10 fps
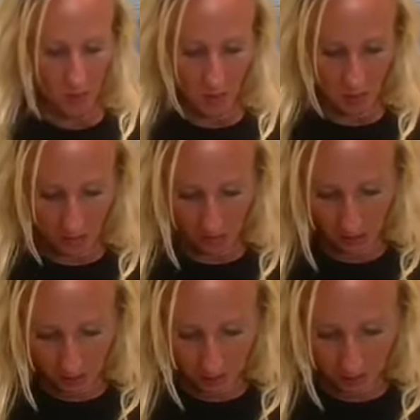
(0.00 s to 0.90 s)
there
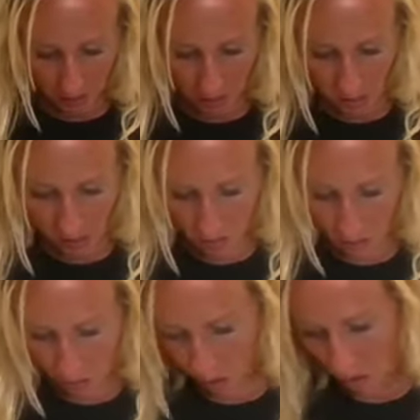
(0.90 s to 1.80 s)
is the
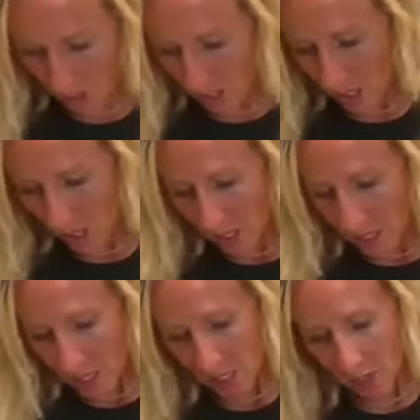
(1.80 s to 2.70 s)
grunge.
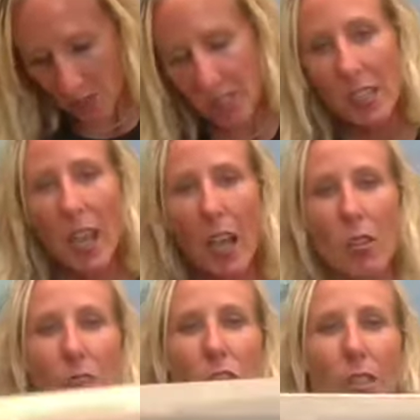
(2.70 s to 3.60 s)
You see how it
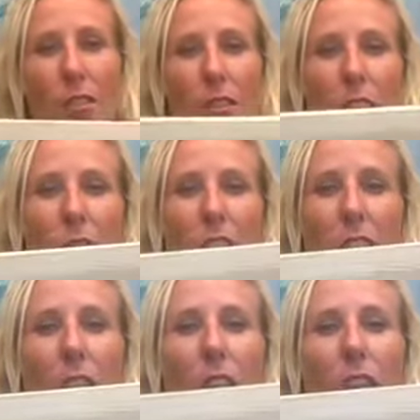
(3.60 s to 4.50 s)
just gives it
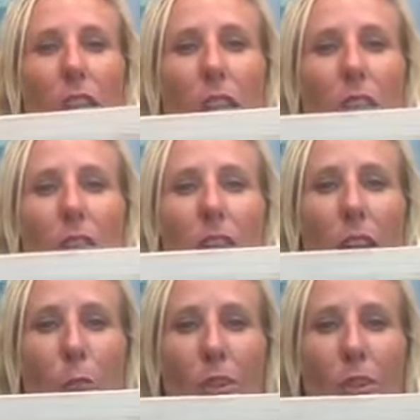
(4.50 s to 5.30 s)
a little depth?